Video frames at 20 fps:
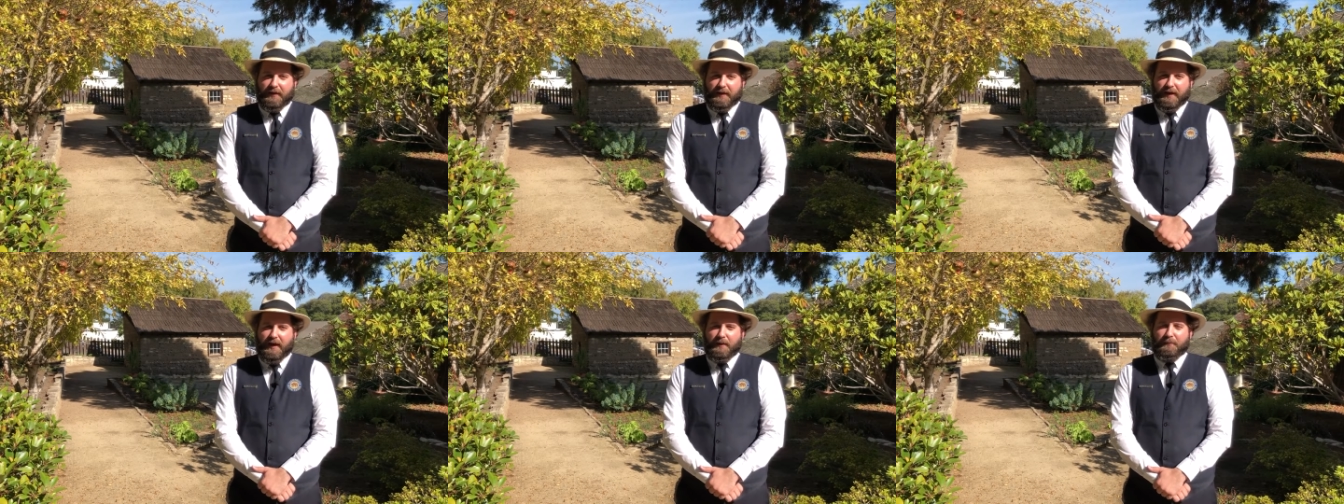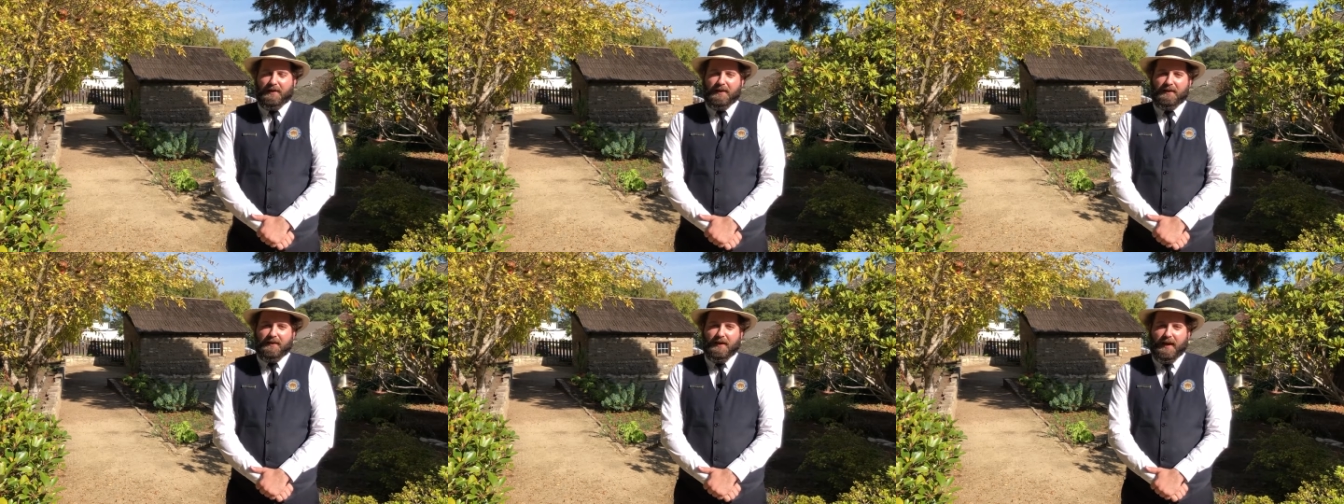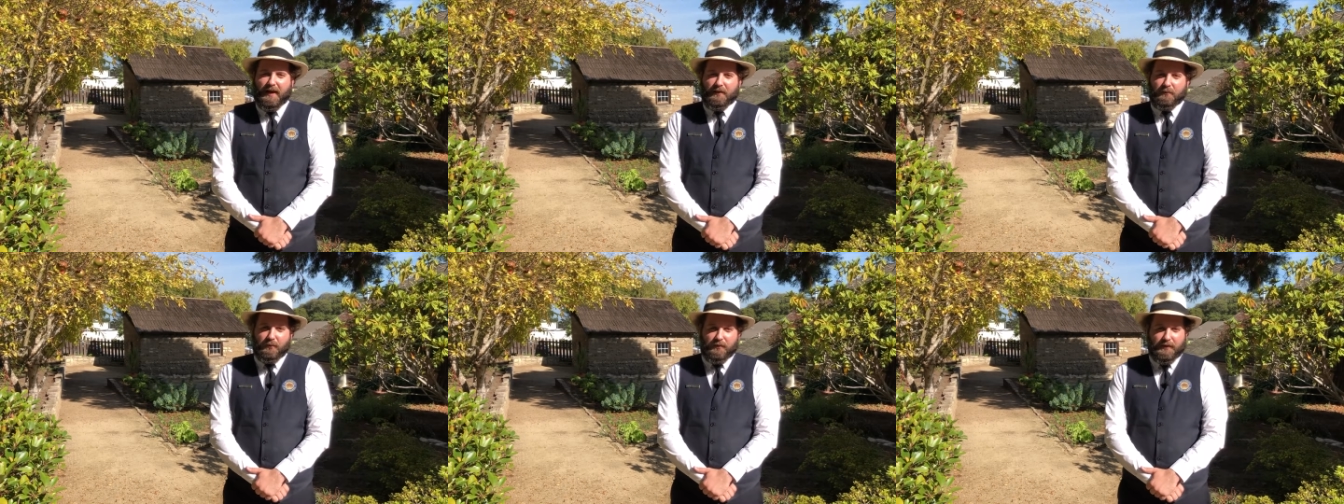and I'm a
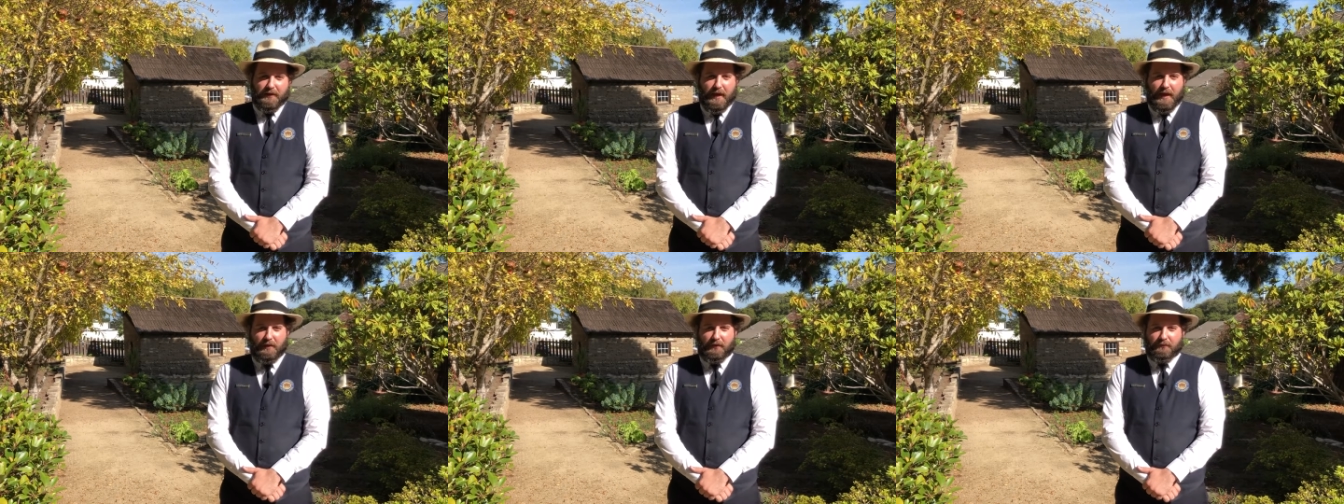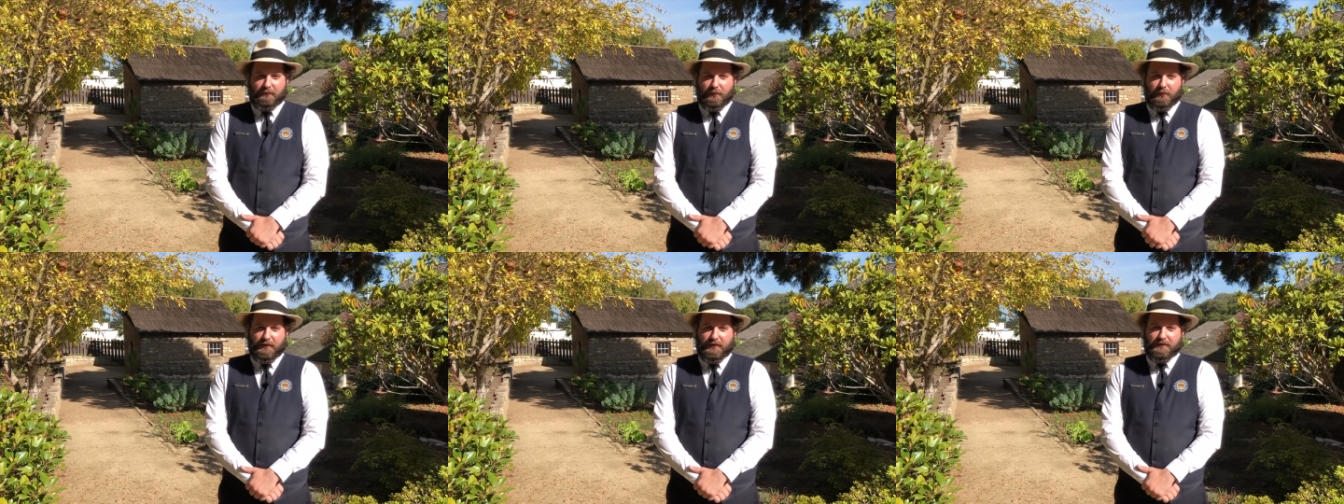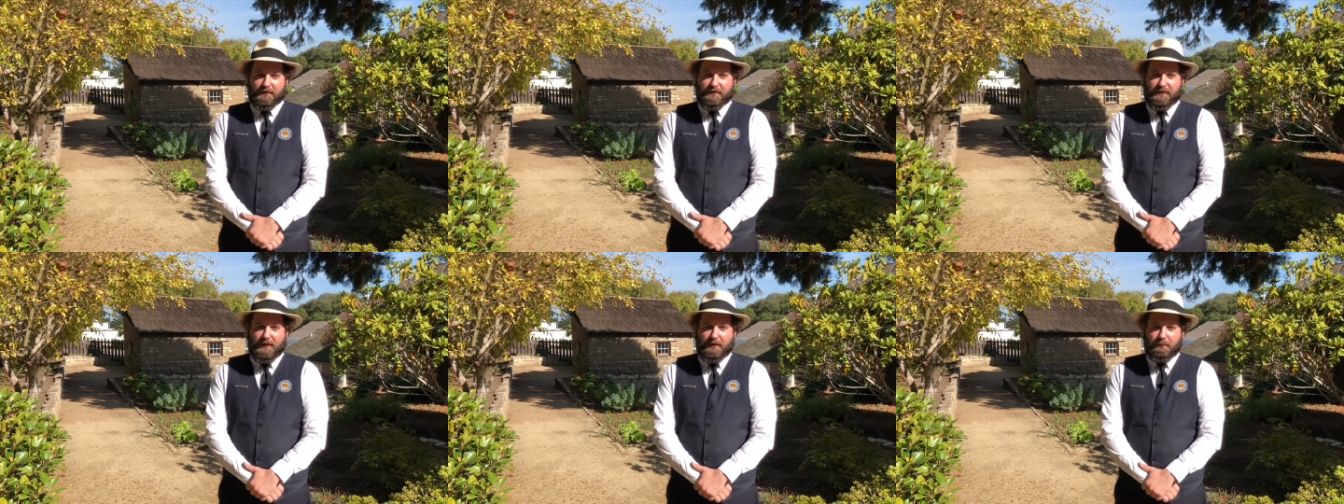guide with
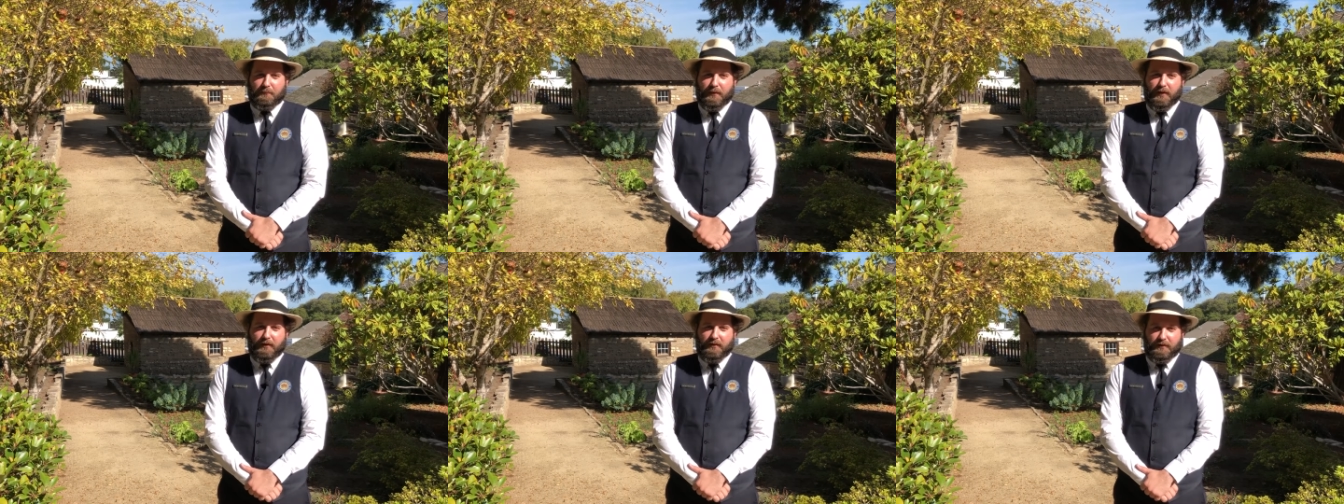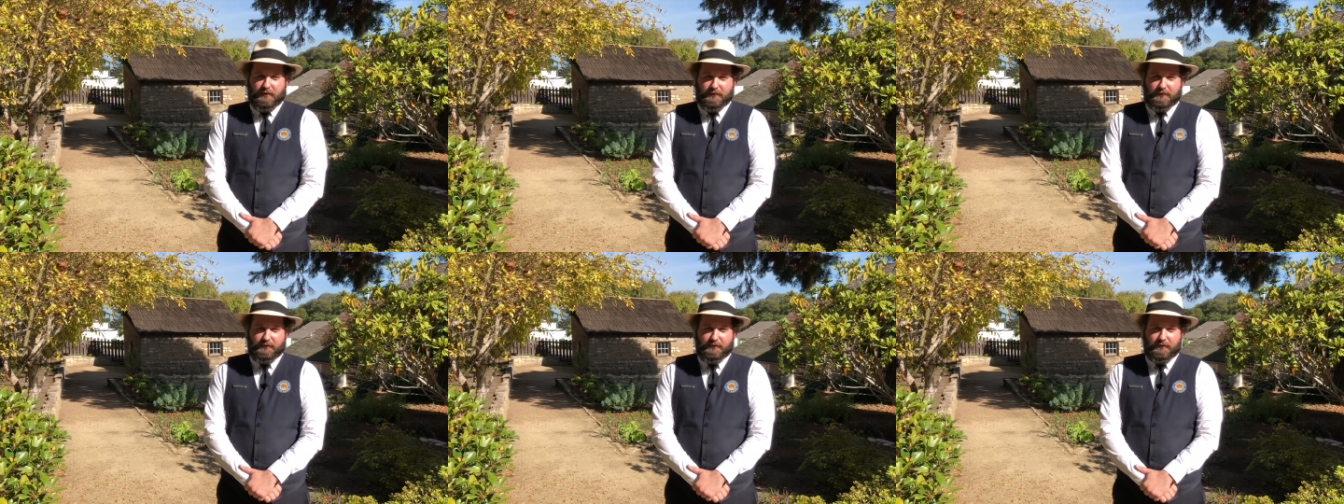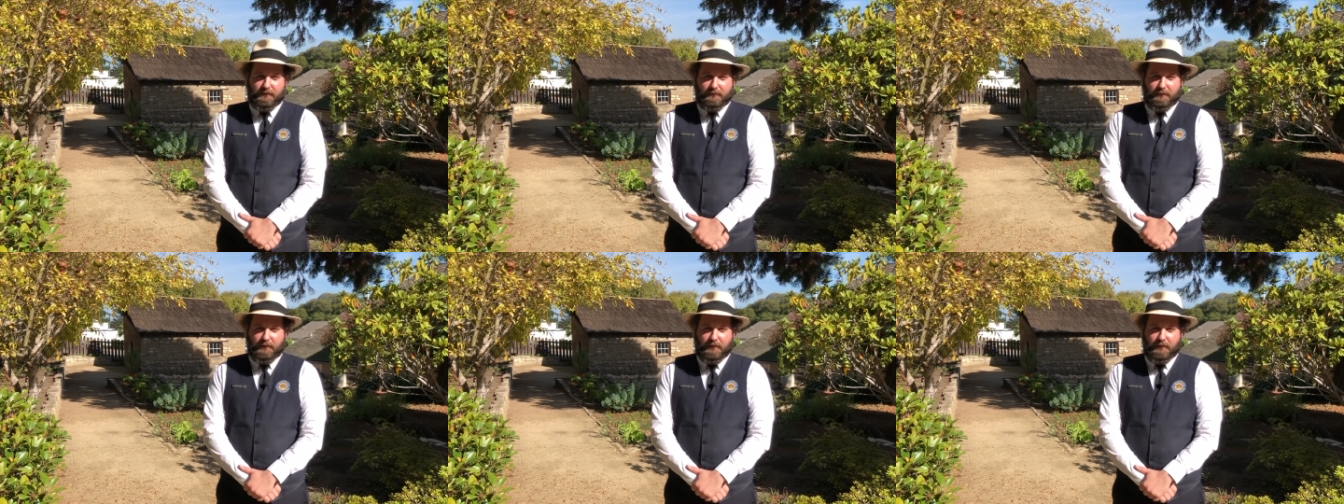California State Parks.